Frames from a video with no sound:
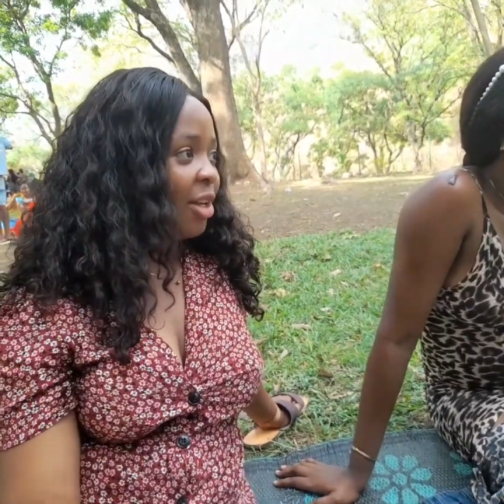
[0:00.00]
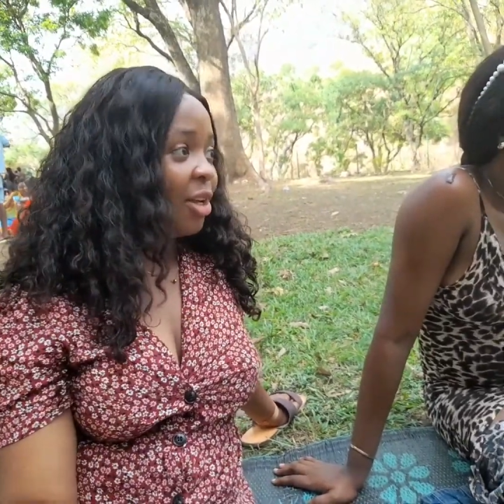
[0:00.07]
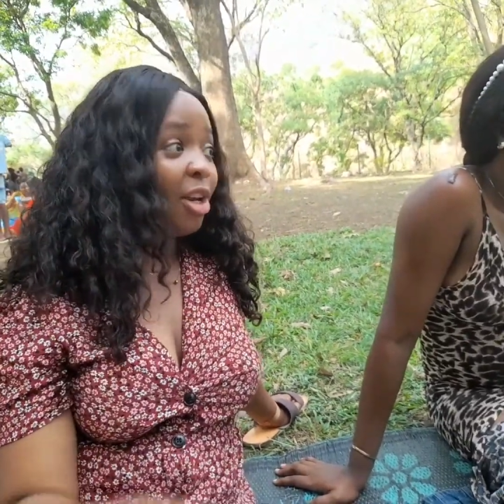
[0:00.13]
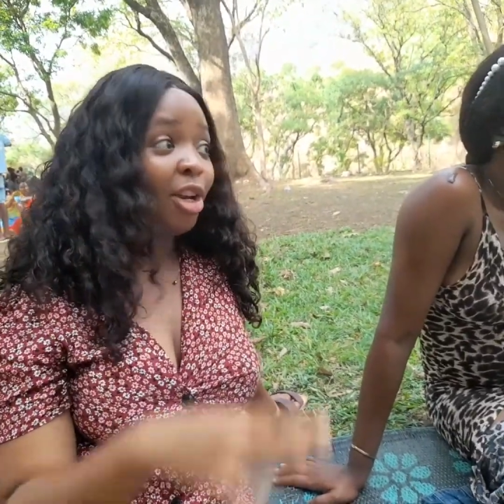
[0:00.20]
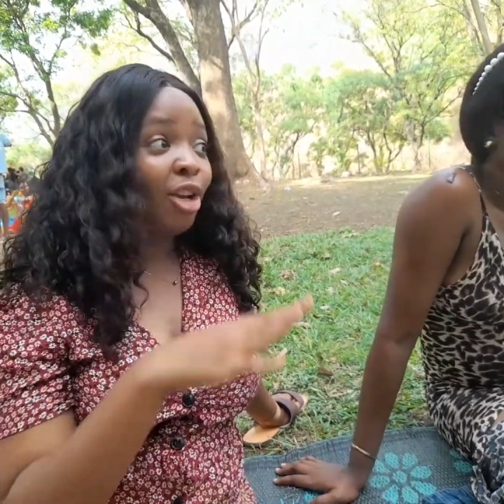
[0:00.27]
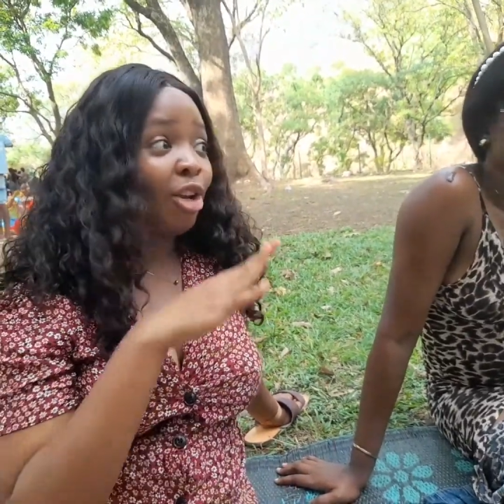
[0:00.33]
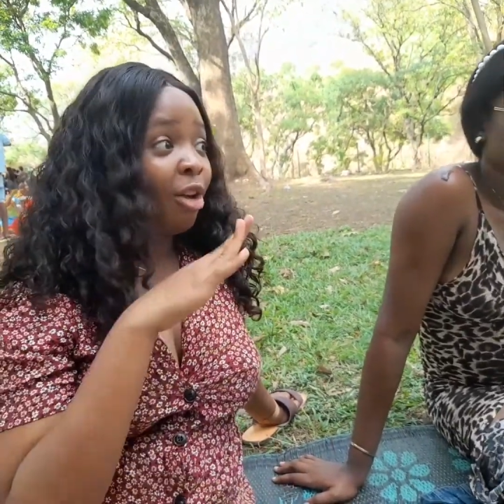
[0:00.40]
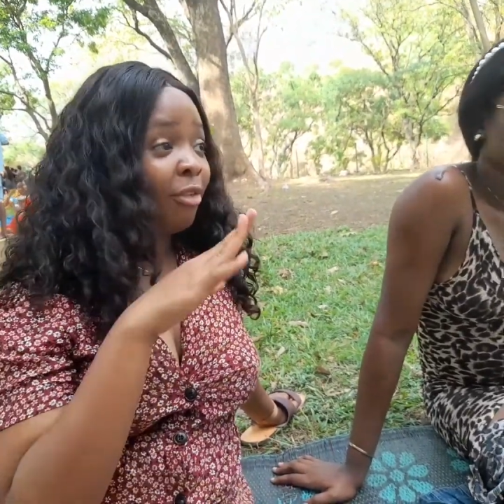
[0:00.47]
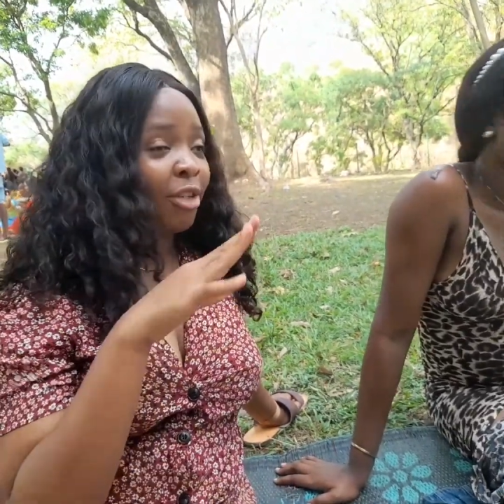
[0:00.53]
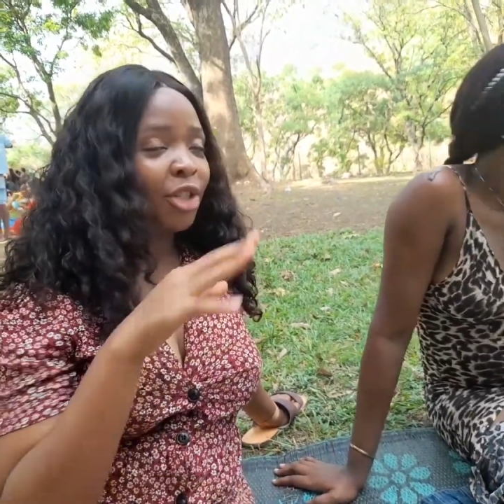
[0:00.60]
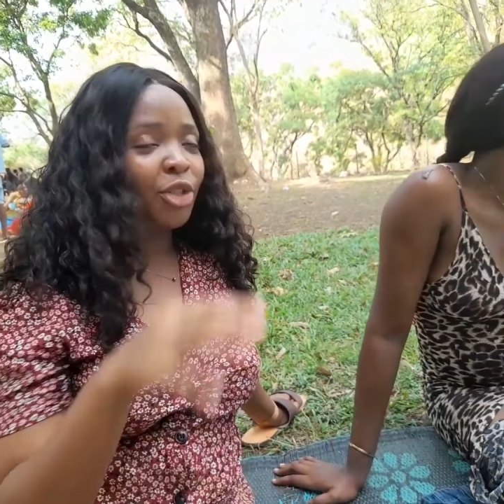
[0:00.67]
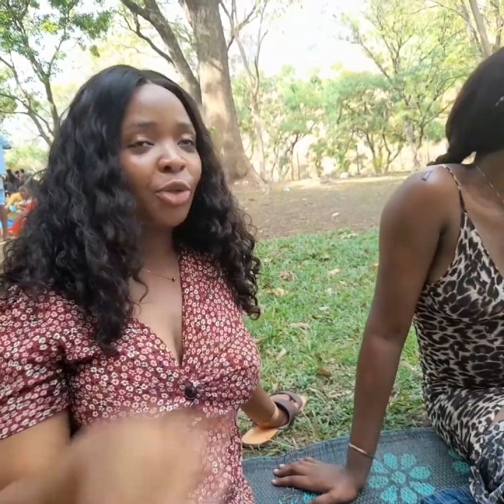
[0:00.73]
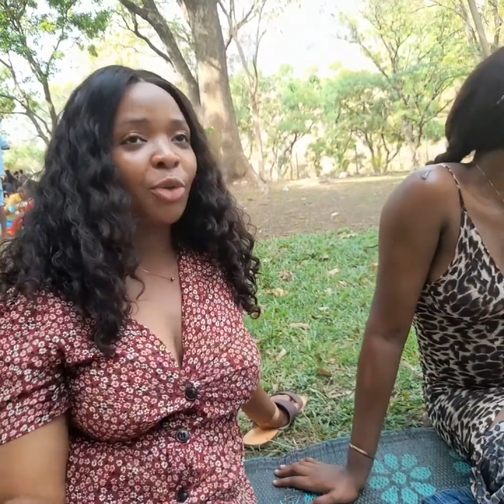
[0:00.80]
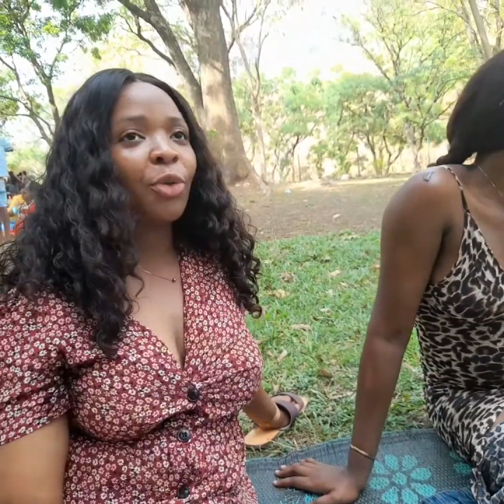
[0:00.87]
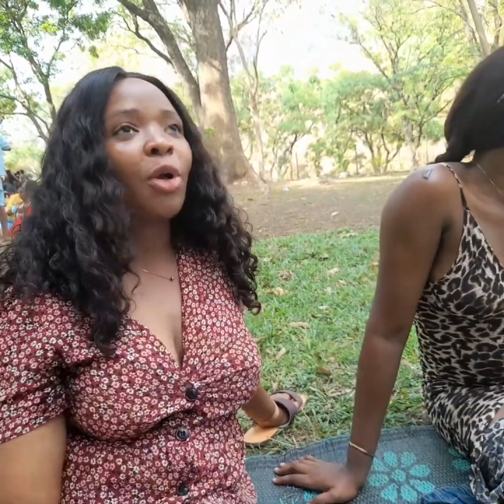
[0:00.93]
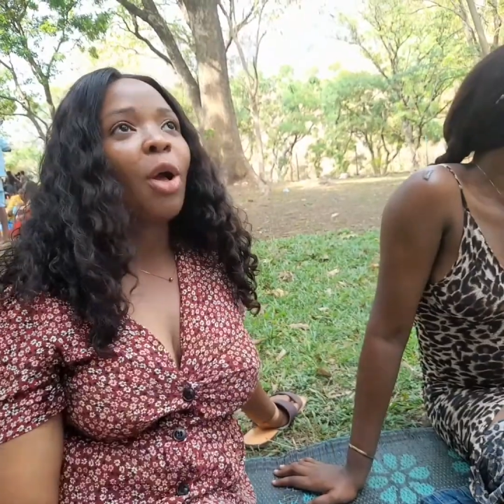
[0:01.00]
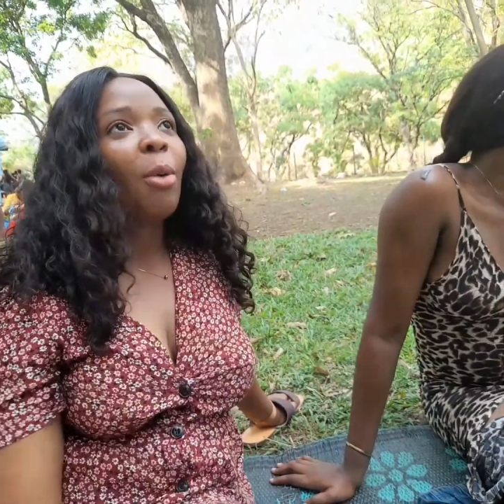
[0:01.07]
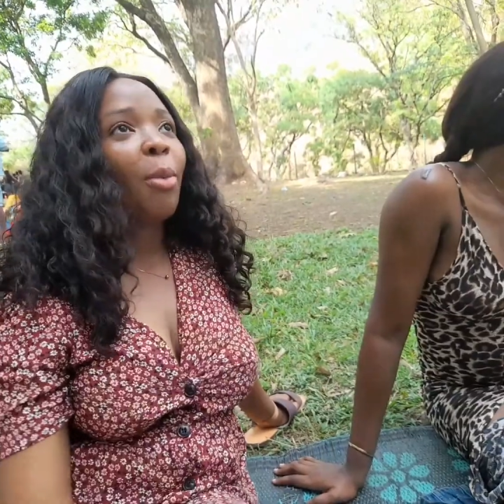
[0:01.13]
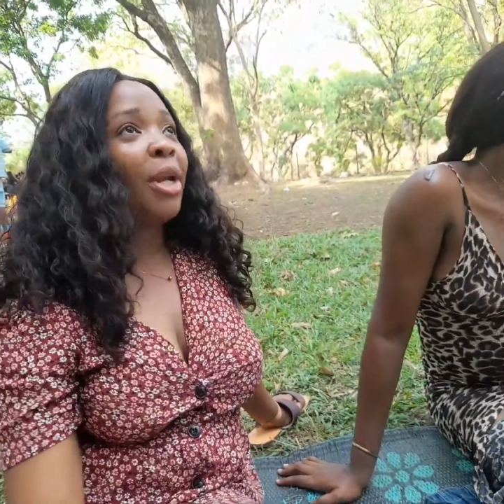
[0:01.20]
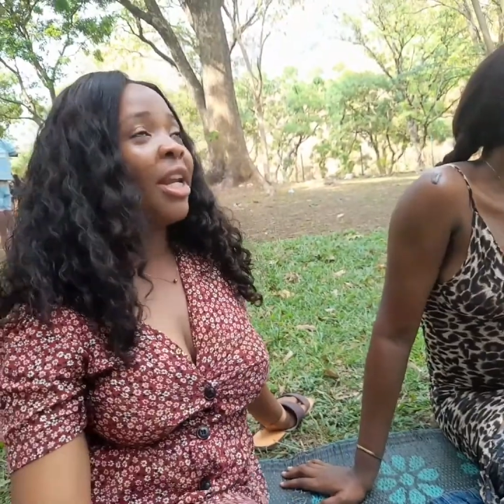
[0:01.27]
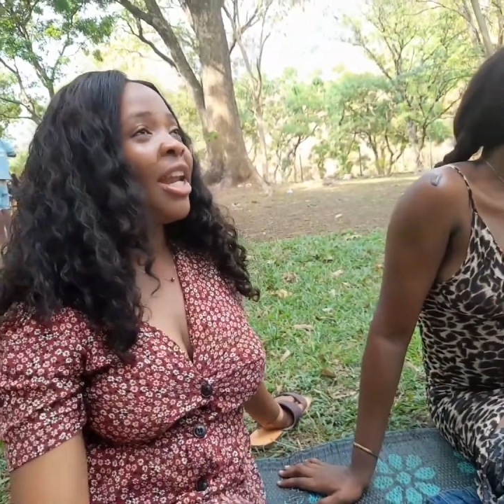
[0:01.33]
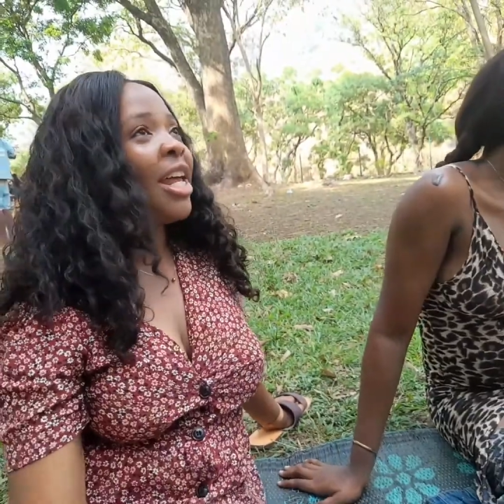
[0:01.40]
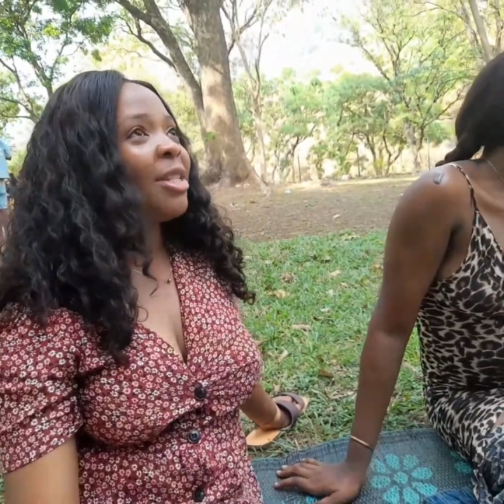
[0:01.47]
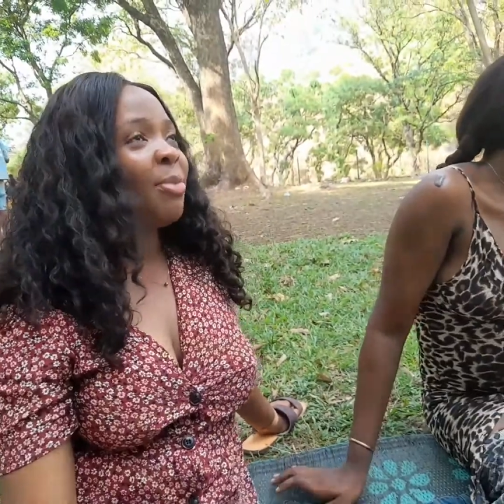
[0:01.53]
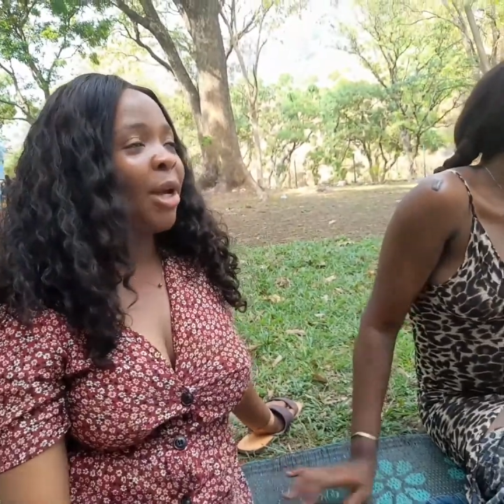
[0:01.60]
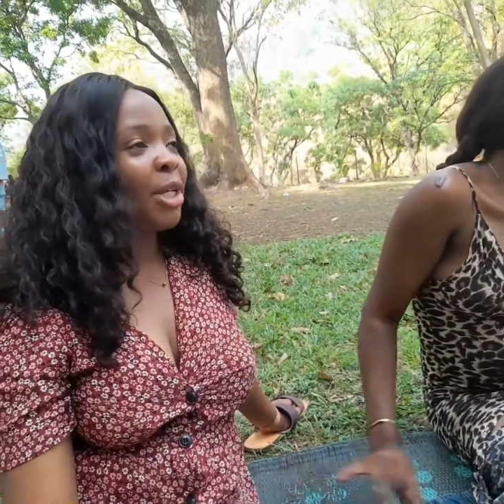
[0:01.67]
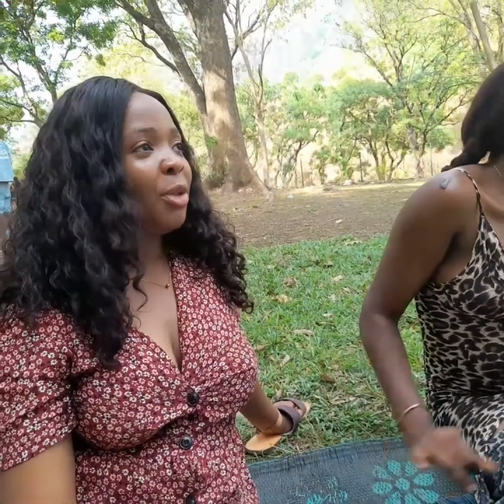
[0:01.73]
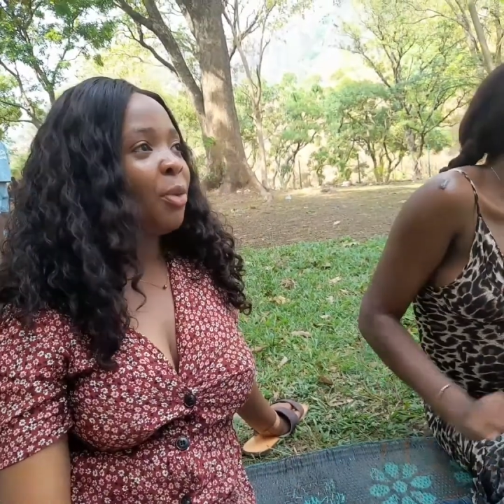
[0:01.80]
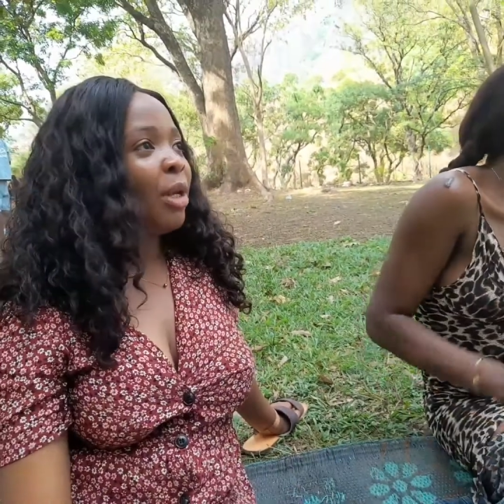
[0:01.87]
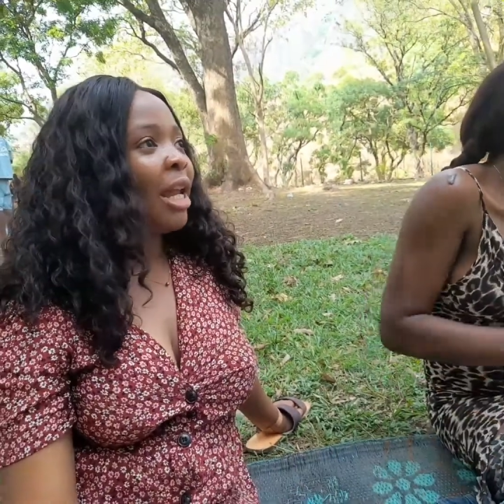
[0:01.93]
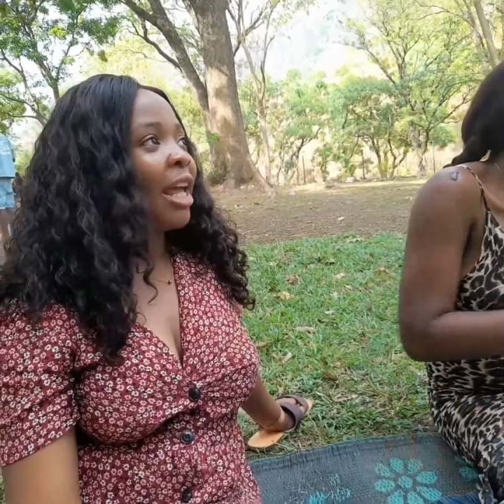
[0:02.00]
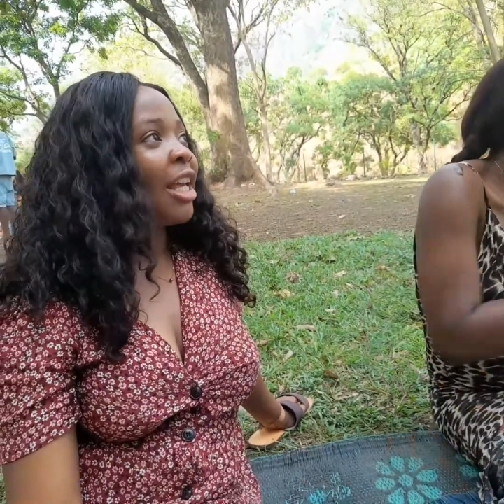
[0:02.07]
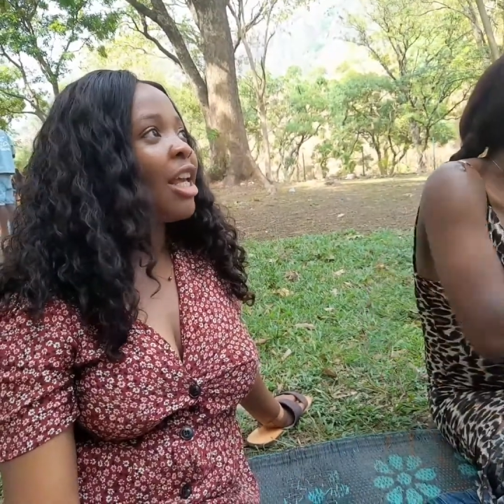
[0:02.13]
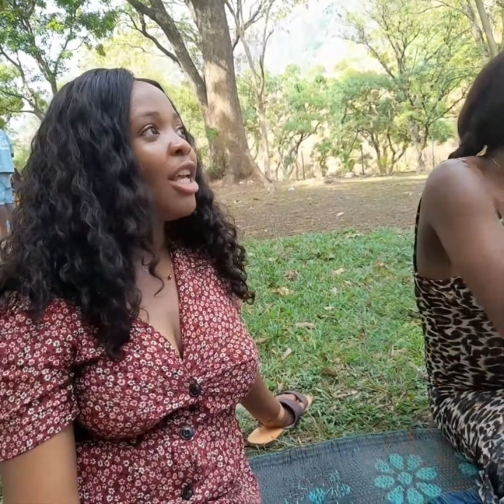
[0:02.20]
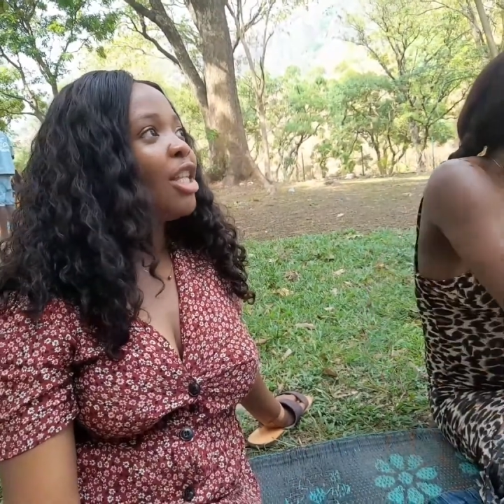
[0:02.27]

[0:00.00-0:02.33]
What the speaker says: Lovely show. But then that's by the way, like,